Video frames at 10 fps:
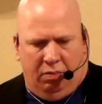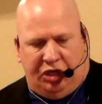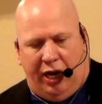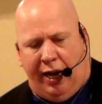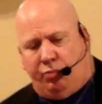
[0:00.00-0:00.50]

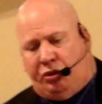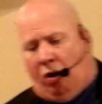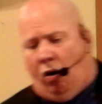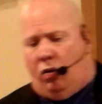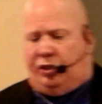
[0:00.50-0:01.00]

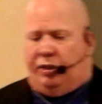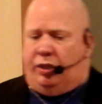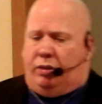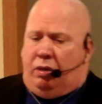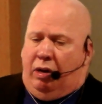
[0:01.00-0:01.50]
James calls
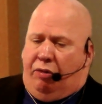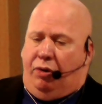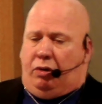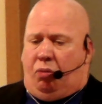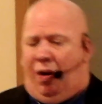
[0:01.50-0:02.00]
it the,
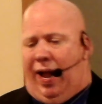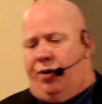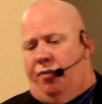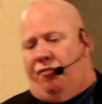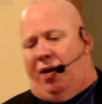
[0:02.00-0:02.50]
the
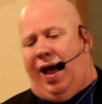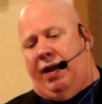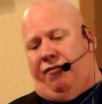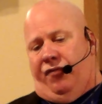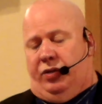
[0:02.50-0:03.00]
crown of
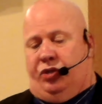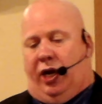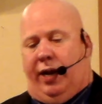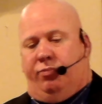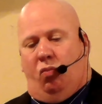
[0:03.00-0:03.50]
life in
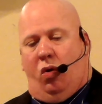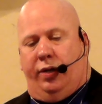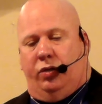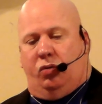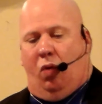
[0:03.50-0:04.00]
James
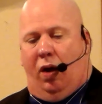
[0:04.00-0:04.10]
1 and